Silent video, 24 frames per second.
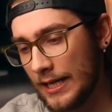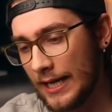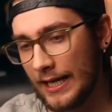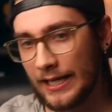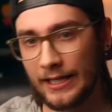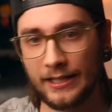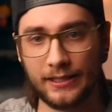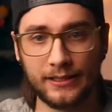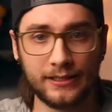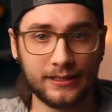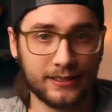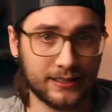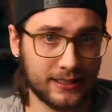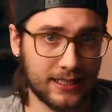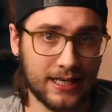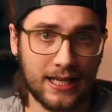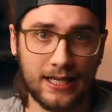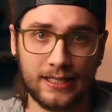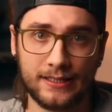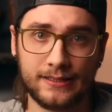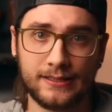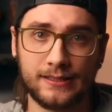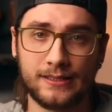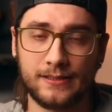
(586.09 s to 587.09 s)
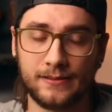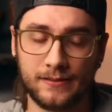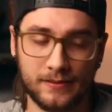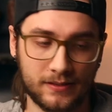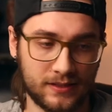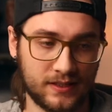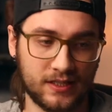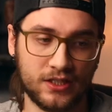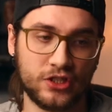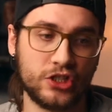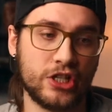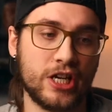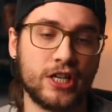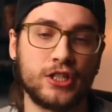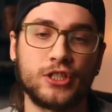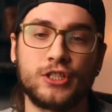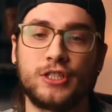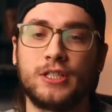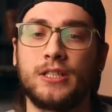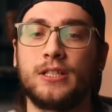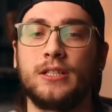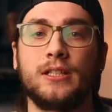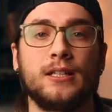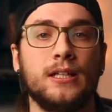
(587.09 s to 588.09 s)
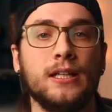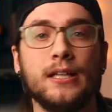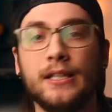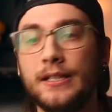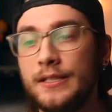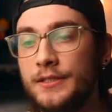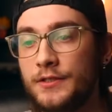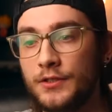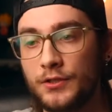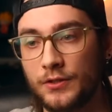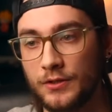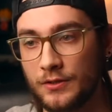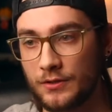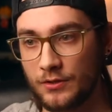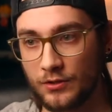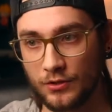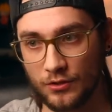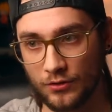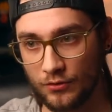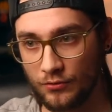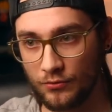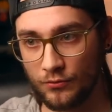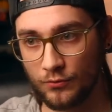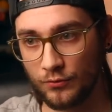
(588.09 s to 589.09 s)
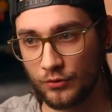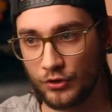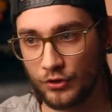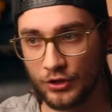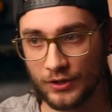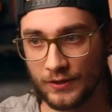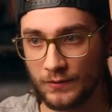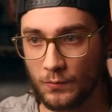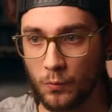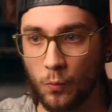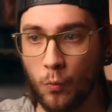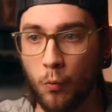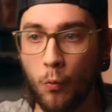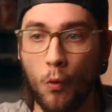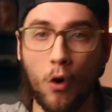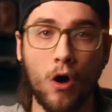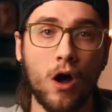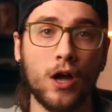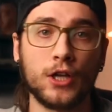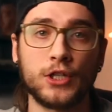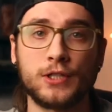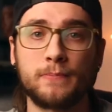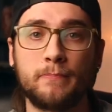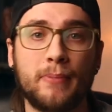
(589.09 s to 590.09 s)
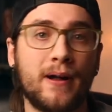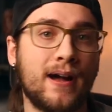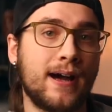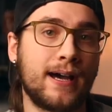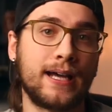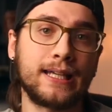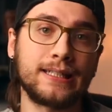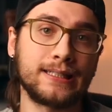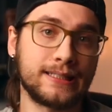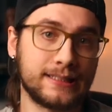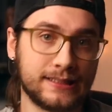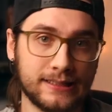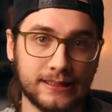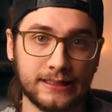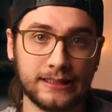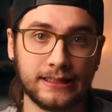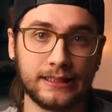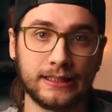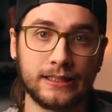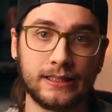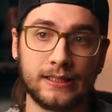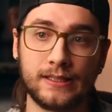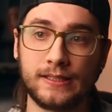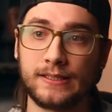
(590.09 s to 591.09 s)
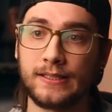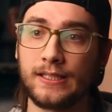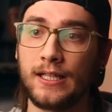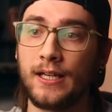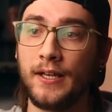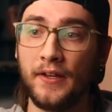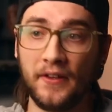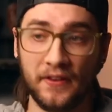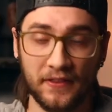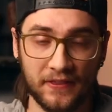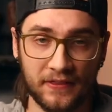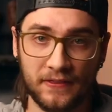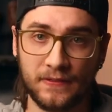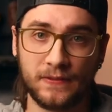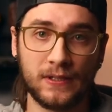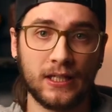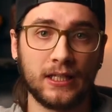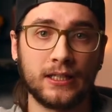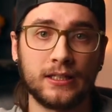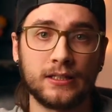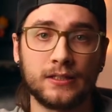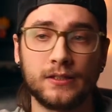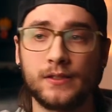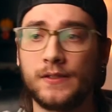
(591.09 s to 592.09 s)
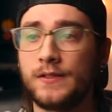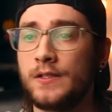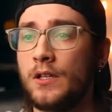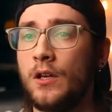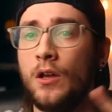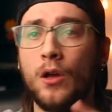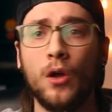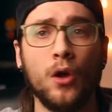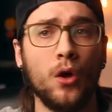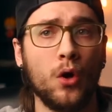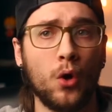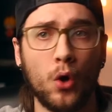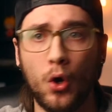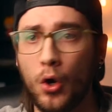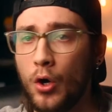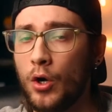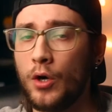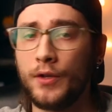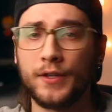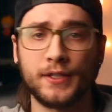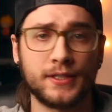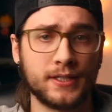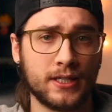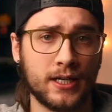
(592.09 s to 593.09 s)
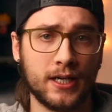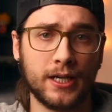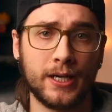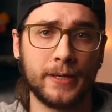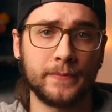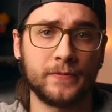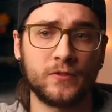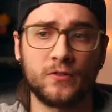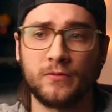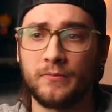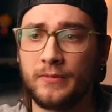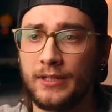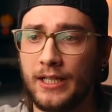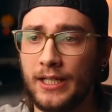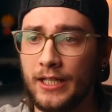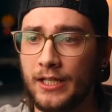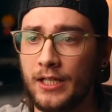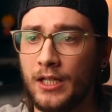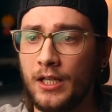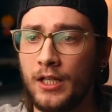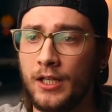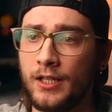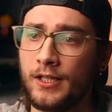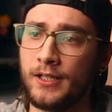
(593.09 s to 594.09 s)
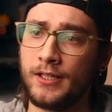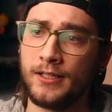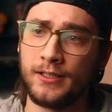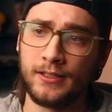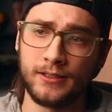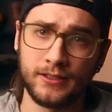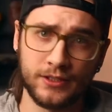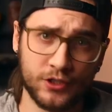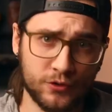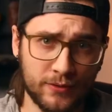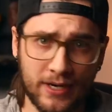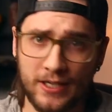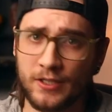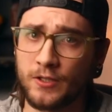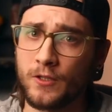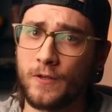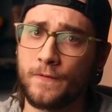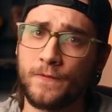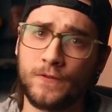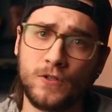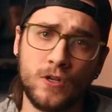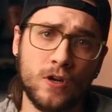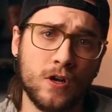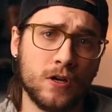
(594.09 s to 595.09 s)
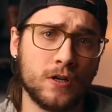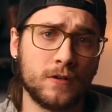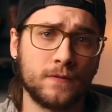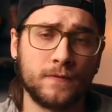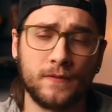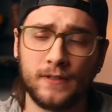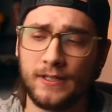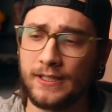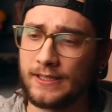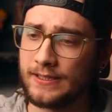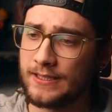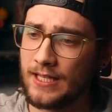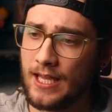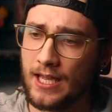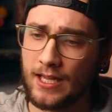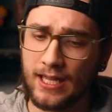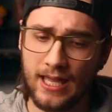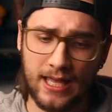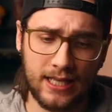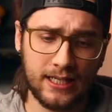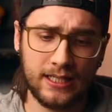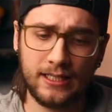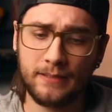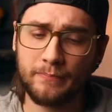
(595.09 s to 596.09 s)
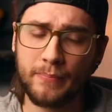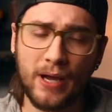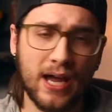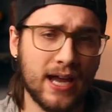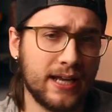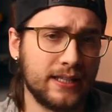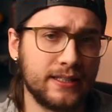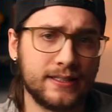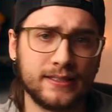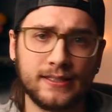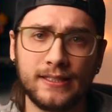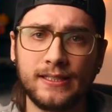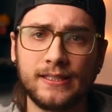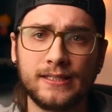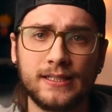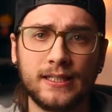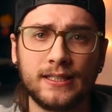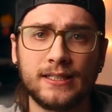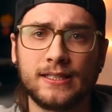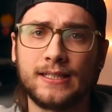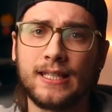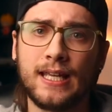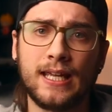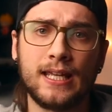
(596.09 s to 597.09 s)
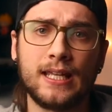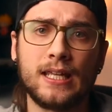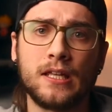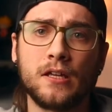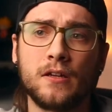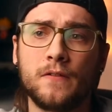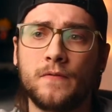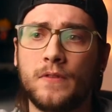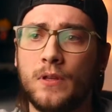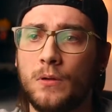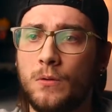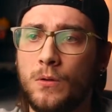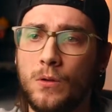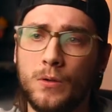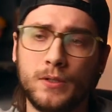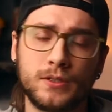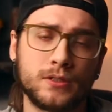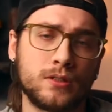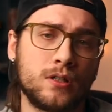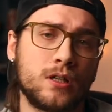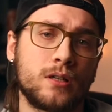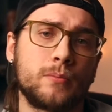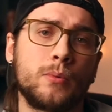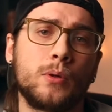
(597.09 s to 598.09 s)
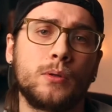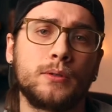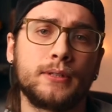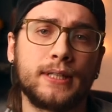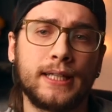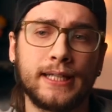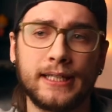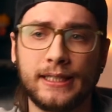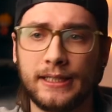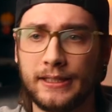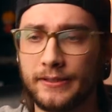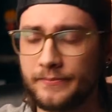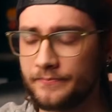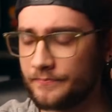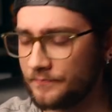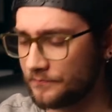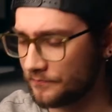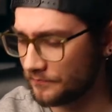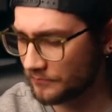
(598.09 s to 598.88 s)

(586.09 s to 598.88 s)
And the next suggestion is to just watch behind the scenes things all the times, from like director of photography's, like any behind the scenes things that they give, they'll always talk about lighting